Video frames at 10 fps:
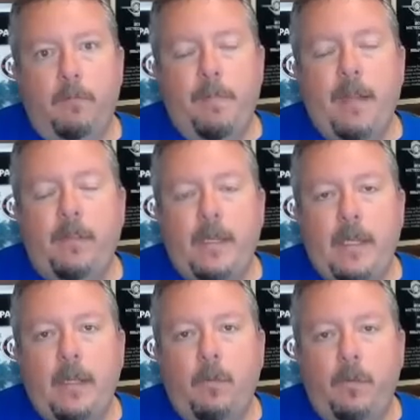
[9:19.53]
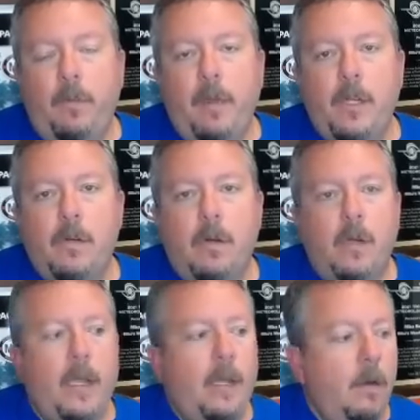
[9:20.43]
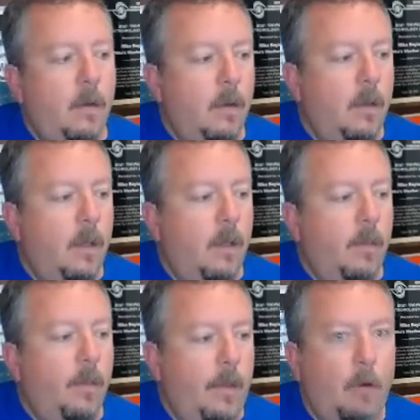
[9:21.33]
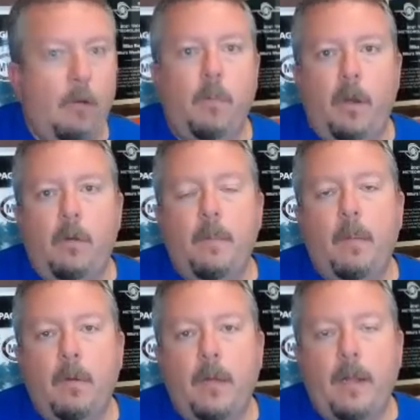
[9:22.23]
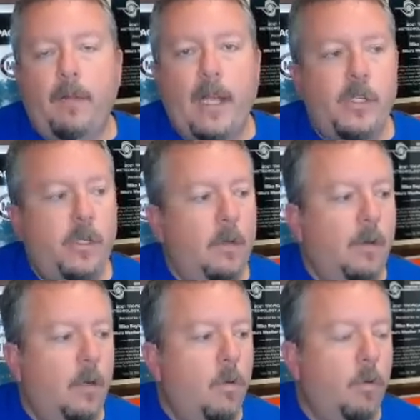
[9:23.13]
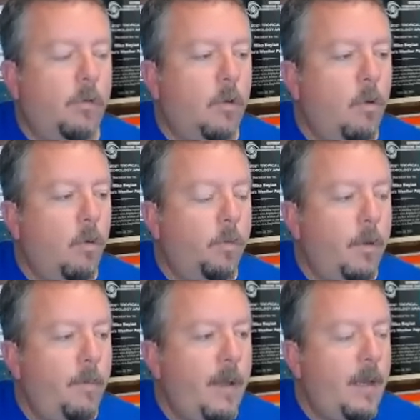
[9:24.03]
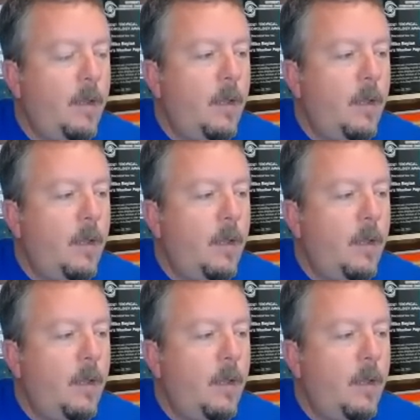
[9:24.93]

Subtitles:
Basically, Ian was the major hurricane that everybody remembered last year. And then, of course, Nicole was pretty bad